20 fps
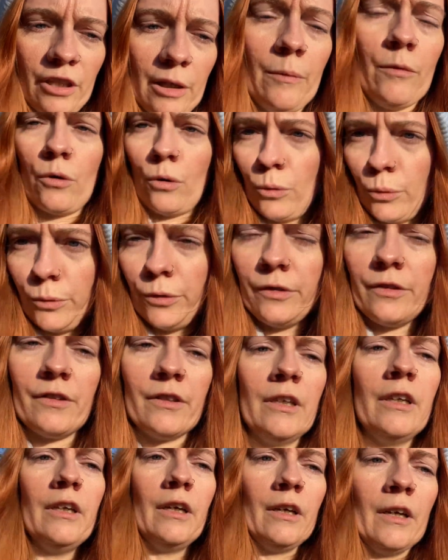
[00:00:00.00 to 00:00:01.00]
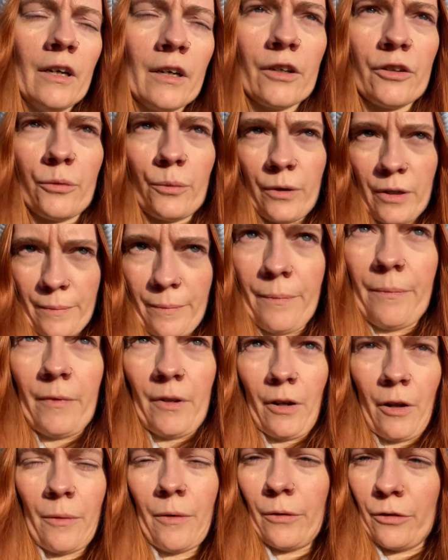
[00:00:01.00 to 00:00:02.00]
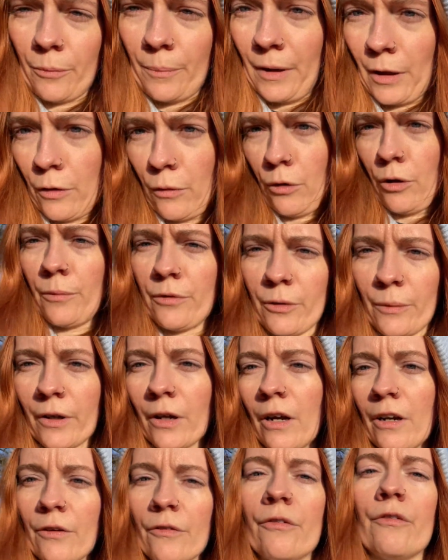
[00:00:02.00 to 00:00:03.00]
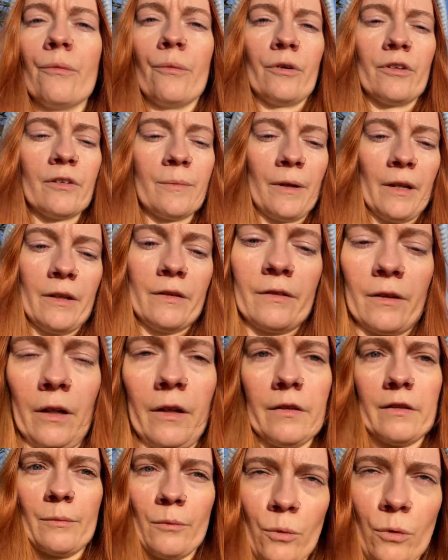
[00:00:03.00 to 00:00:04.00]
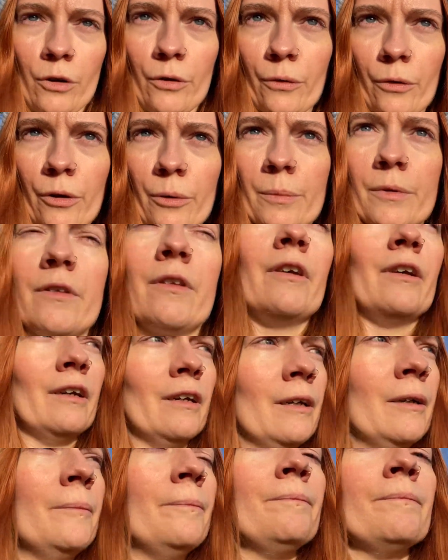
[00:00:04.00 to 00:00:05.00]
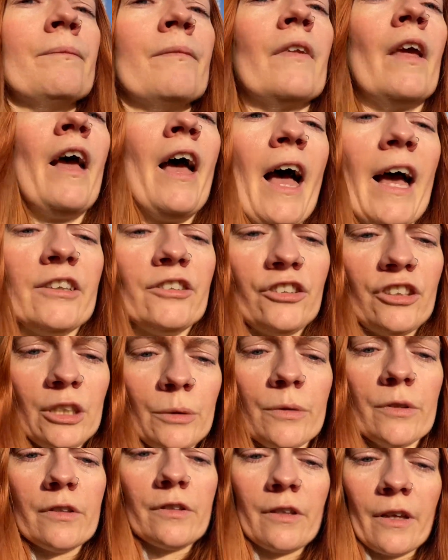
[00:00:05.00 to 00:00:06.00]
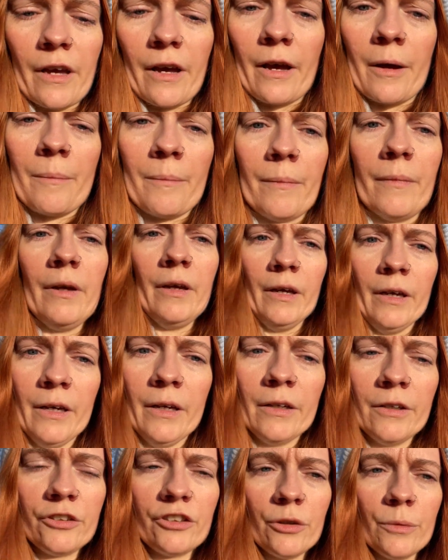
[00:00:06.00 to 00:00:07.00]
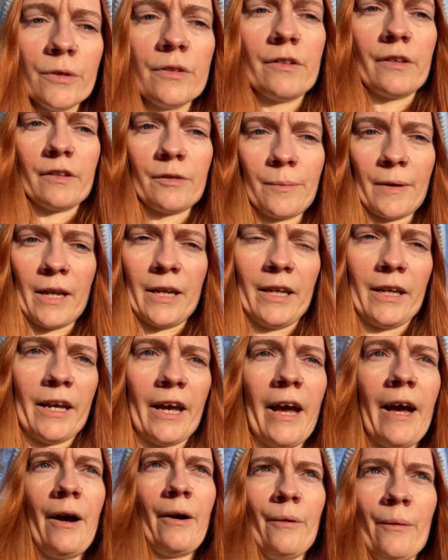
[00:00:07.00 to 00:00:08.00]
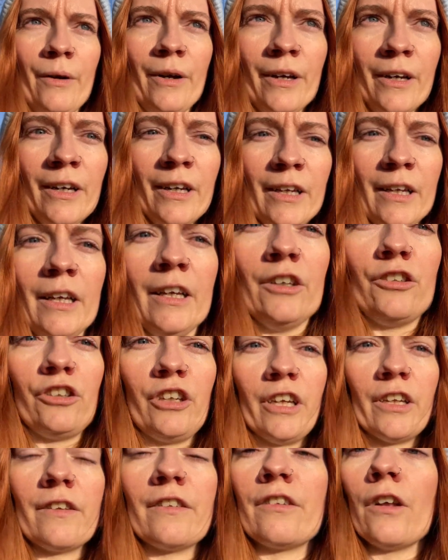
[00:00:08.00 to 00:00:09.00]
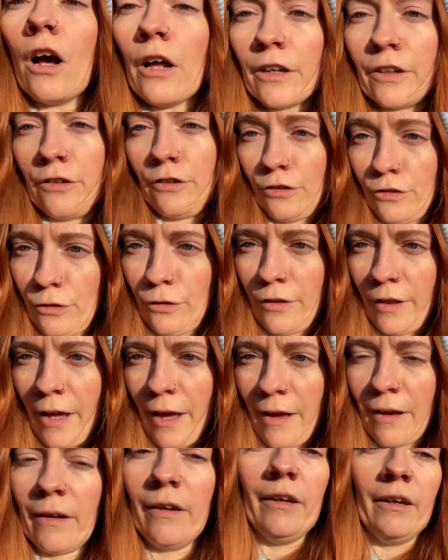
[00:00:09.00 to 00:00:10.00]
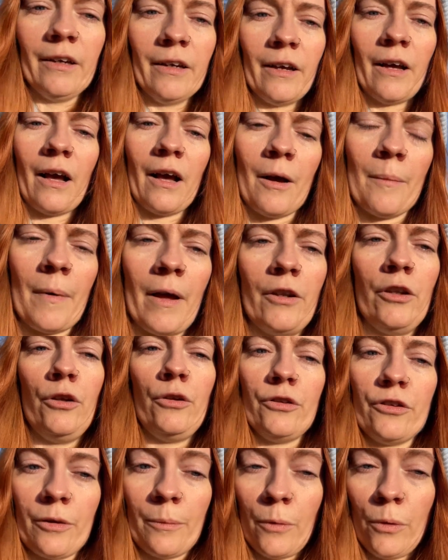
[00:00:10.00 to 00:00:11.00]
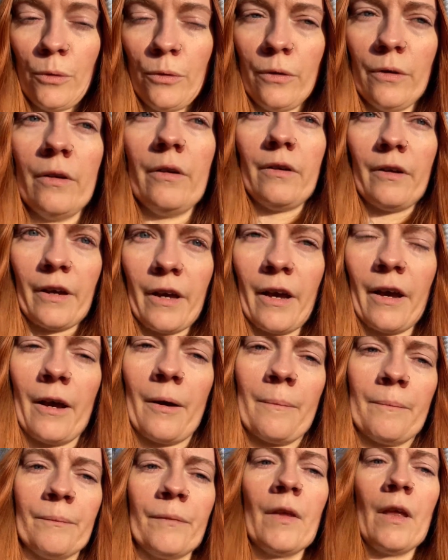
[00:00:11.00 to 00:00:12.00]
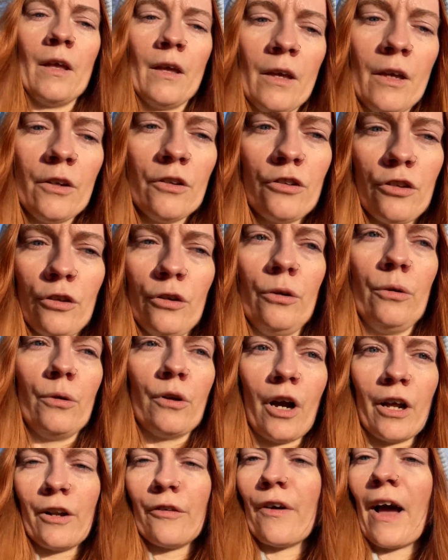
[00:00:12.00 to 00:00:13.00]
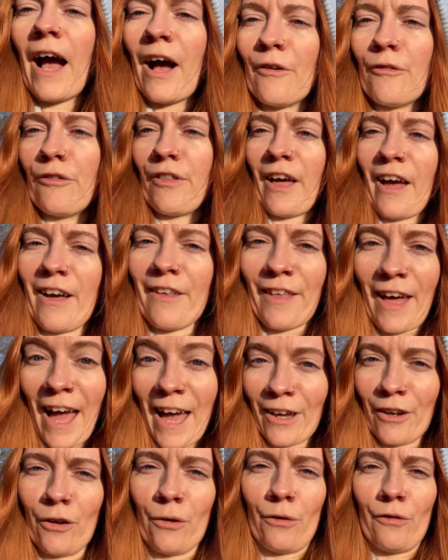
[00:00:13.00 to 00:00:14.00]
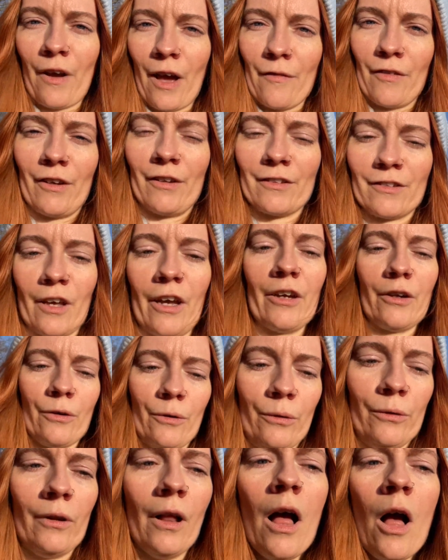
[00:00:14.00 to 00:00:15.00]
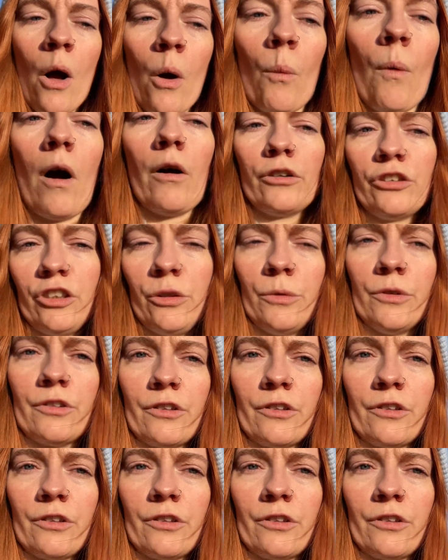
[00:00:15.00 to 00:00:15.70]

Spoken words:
calls, because we're it was a big group, so we kind of were split into like smaller groups, and she was explaining how she had started to do that and use the moon to kind of have that anchor of having a cycle while she was